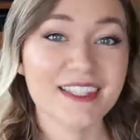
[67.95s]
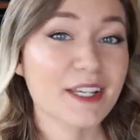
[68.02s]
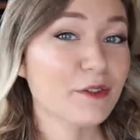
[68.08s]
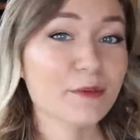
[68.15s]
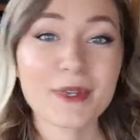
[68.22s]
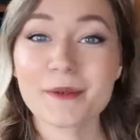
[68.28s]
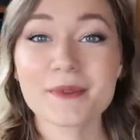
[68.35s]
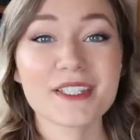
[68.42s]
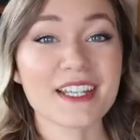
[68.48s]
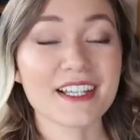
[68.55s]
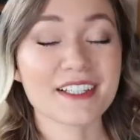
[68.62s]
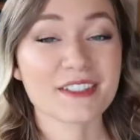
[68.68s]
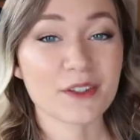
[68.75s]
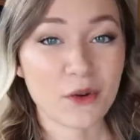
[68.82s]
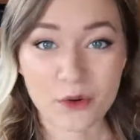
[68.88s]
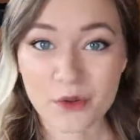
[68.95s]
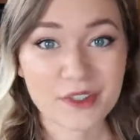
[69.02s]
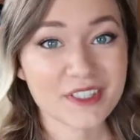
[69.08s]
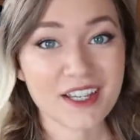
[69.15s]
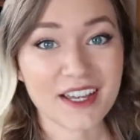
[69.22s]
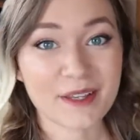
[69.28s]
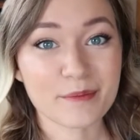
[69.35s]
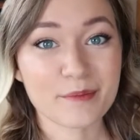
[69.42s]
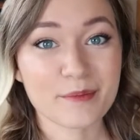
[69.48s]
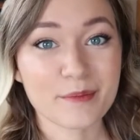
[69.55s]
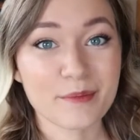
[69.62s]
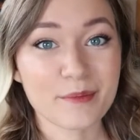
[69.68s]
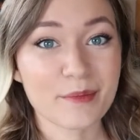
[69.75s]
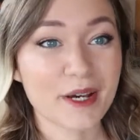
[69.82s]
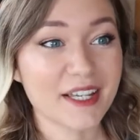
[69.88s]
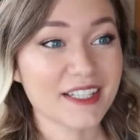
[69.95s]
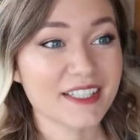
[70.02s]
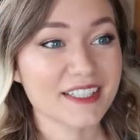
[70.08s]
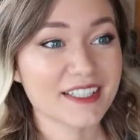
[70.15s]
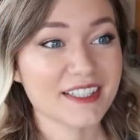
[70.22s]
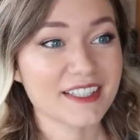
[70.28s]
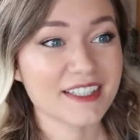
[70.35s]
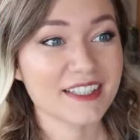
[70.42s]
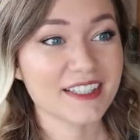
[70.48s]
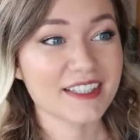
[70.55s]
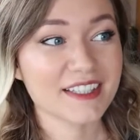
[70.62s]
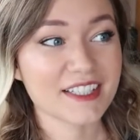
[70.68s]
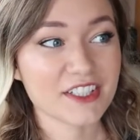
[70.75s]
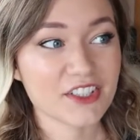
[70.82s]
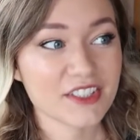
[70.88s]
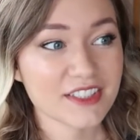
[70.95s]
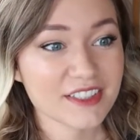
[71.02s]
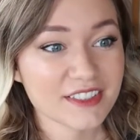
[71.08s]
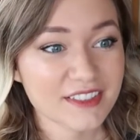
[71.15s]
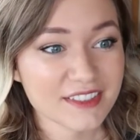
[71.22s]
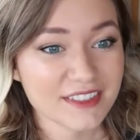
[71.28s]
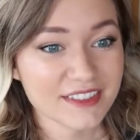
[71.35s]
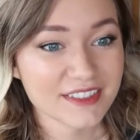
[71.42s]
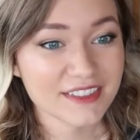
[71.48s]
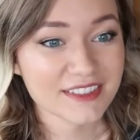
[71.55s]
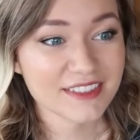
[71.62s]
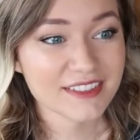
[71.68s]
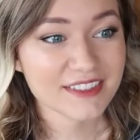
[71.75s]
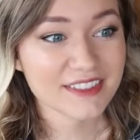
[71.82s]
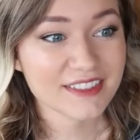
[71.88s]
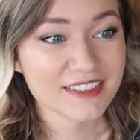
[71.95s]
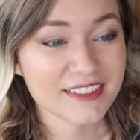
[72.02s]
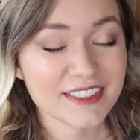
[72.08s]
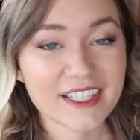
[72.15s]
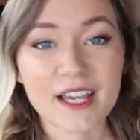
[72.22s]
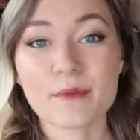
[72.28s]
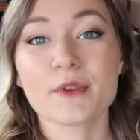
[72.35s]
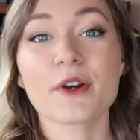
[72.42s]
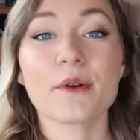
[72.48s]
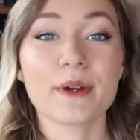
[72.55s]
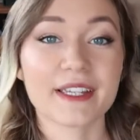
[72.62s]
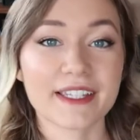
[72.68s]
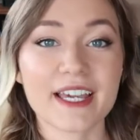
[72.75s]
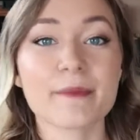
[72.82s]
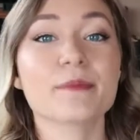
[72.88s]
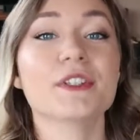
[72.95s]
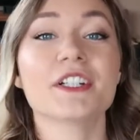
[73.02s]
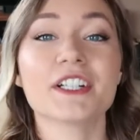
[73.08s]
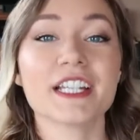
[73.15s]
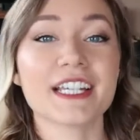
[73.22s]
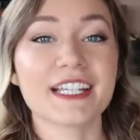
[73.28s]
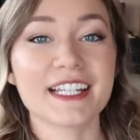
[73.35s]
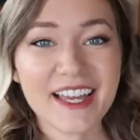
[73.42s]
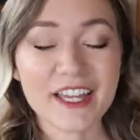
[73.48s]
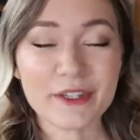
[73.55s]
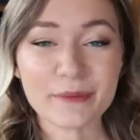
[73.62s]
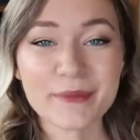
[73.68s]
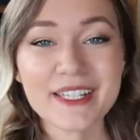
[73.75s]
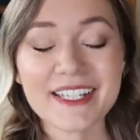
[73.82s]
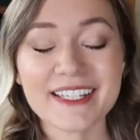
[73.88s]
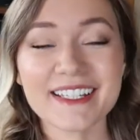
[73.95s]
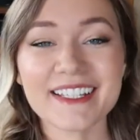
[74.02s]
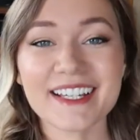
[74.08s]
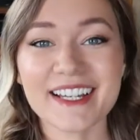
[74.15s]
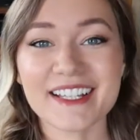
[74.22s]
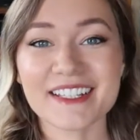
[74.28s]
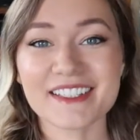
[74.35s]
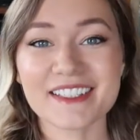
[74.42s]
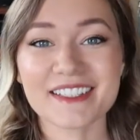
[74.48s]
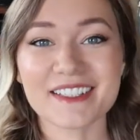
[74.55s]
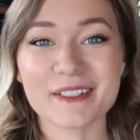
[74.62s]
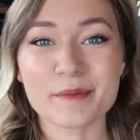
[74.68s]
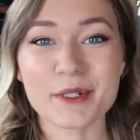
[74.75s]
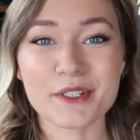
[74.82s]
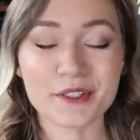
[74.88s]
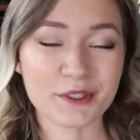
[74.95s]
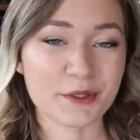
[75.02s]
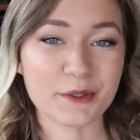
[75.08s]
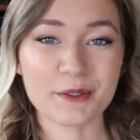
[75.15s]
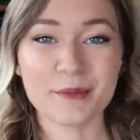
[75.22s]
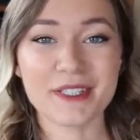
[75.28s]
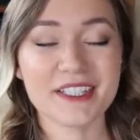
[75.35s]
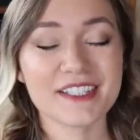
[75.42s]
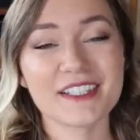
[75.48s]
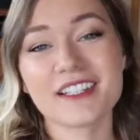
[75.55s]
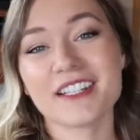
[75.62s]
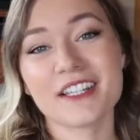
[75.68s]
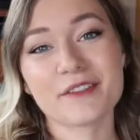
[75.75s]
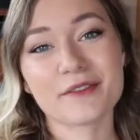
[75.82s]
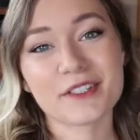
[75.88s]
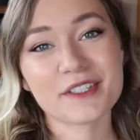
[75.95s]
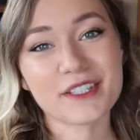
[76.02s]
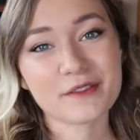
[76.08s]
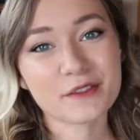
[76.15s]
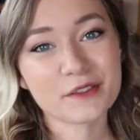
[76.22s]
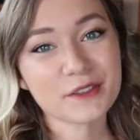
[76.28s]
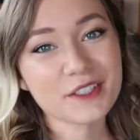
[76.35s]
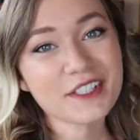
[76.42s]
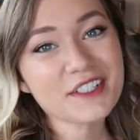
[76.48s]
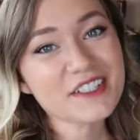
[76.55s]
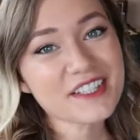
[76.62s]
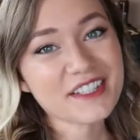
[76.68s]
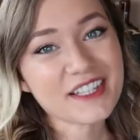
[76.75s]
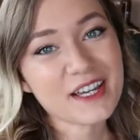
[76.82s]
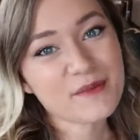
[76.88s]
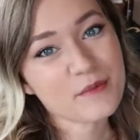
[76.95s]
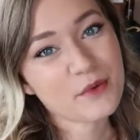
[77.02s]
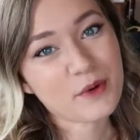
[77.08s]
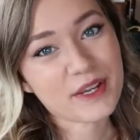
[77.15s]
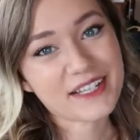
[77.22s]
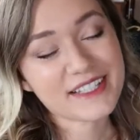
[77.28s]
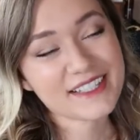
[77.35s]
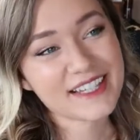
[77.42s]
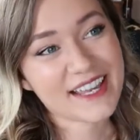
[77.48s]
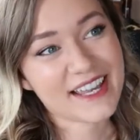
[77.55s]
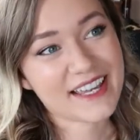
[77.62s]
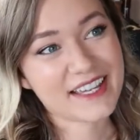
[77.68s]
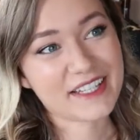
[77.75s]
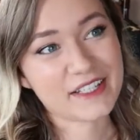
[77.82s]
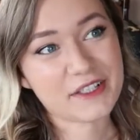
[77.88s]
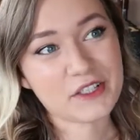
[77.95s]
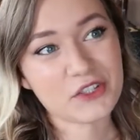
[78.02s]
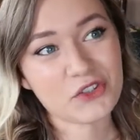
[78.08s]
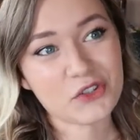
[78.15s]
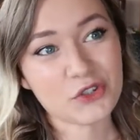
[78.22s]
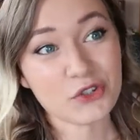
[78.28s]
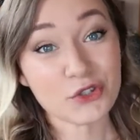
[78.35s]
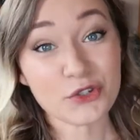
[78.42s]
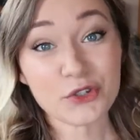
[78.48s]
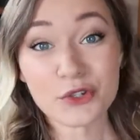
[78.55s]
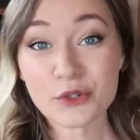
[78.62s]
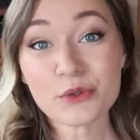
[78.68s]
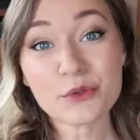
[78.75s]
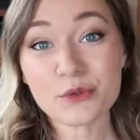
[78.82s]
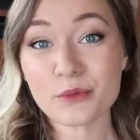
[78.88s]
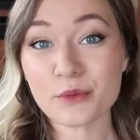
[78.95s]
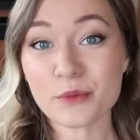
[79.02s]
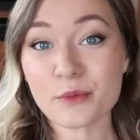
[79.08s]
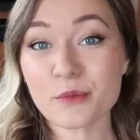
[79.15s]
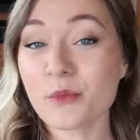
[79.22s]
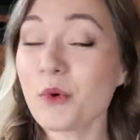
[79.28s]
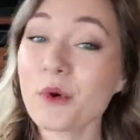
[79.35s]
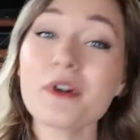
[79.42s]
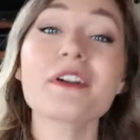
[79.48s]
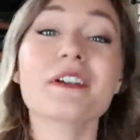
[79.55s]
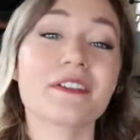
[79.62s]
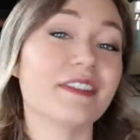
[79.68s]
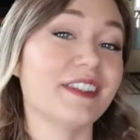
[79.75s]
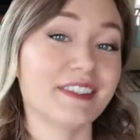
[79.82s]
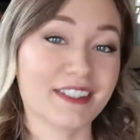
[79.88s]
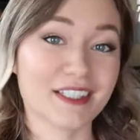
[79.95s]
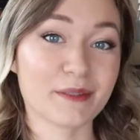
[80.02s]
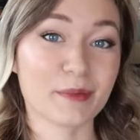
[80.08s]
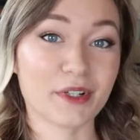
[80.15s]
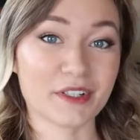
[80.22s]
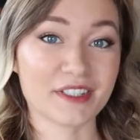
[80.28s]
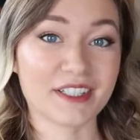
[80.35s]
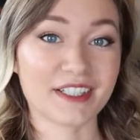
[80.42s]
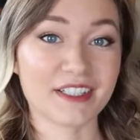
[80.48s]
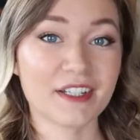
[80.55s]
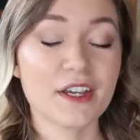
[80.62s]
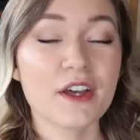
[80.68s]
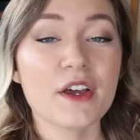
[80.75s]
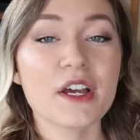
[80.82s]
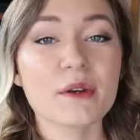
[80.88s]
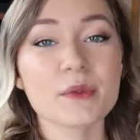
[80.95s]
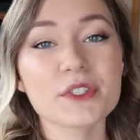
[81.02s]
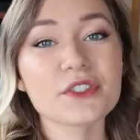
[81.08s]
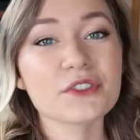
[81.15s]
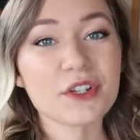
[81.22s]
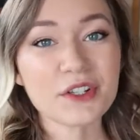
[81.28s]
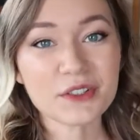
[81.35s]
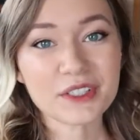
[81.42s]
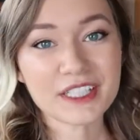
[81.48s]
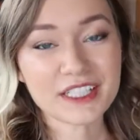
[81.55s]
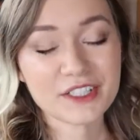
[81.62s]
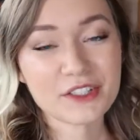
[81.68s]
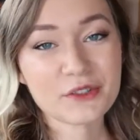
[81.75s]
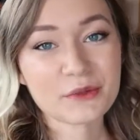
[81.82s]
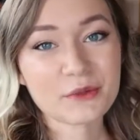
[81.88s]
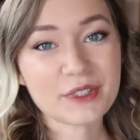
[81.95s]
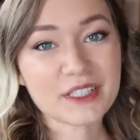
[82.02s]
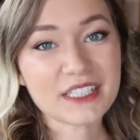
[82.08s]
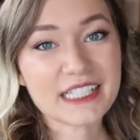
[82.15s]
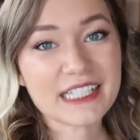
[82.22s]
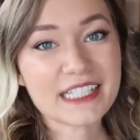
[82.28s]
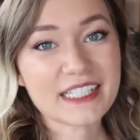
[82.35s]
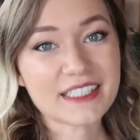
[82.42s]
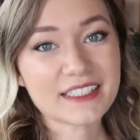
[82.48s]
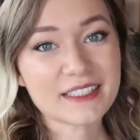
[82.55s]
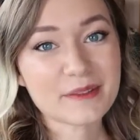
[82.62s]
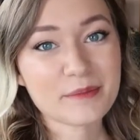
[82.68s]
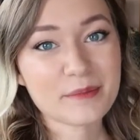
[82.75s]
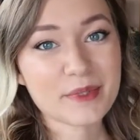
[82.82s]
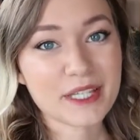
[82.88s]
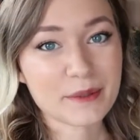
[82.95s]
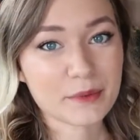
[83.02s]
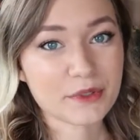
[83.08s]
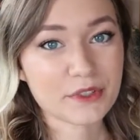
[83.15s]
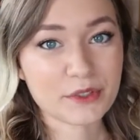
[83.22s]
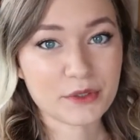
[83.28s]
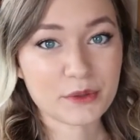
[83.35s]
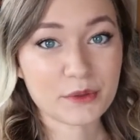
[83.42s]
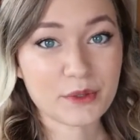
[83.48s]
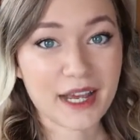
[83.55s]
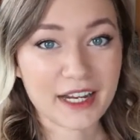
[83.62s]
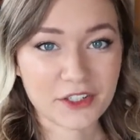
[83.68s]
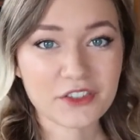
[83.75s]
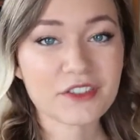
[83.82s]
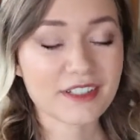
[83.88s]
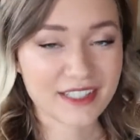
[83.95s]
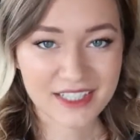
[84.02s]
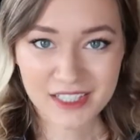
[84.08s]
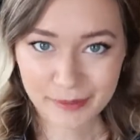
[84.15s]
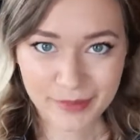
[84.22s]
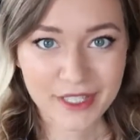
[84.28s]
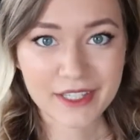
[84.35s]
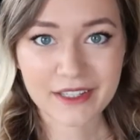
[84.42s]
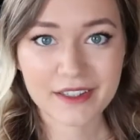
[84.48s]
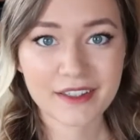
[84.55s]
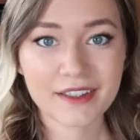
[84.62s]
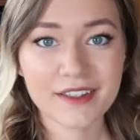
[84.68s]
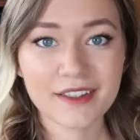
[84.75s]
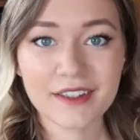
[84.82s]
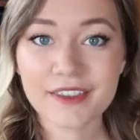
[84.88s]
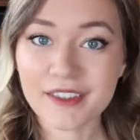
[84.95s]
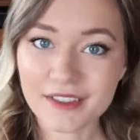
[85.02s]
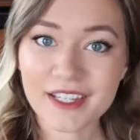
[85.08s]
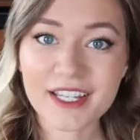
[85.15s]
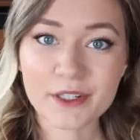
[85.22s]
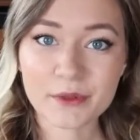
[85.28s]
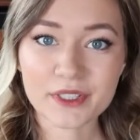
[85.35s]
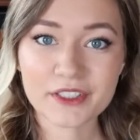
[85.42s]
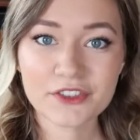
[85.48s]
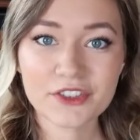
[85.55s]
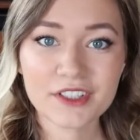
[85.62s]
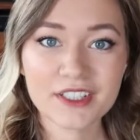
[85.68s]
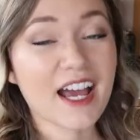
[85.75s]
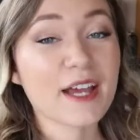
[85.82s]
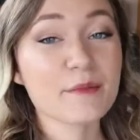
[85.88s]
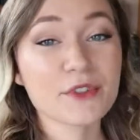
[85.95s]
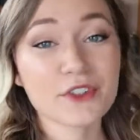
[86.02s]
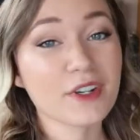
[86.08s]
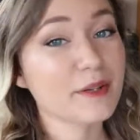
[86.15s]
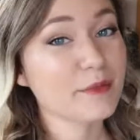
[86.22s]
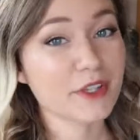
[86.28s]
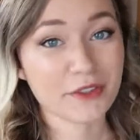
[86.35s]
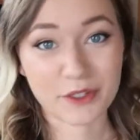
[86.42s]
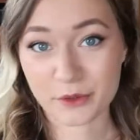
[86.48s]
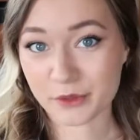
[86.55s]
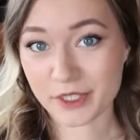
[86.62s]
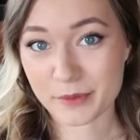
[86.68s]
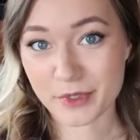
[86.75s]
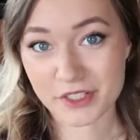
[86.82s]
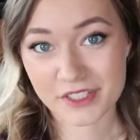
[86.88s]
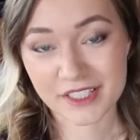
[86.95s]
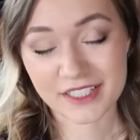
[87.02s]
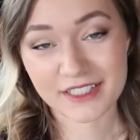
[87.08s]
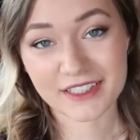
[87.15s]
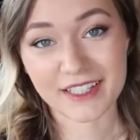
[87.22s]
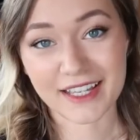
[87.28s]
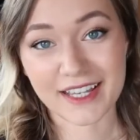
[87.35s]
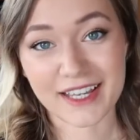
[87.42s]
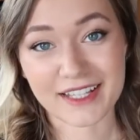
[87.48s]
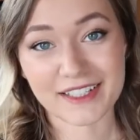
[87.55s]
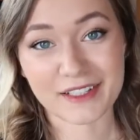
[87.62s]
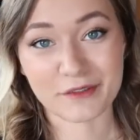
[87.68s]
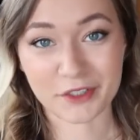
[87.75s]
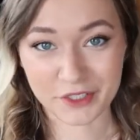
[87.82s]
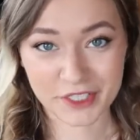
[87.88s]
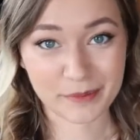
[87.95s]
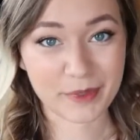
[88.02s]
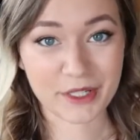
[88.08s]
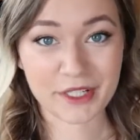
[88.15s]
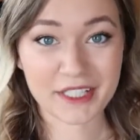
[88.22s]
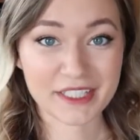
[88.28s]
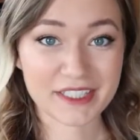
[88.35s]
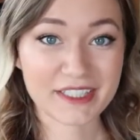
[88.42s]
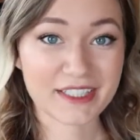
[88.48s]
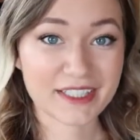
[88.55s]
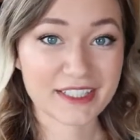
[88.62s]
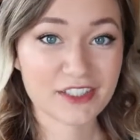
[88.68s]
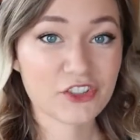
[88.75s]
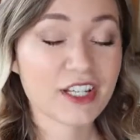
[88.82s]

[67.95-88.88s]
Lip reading: They would make mistakes all the time, but they just kept going, kept learning. And me, as a person who had been studying for several years at that point and knew more than this person, was struggling to really be able to actually speak the language. I'm sure I'm not the only person that has ever experienced this.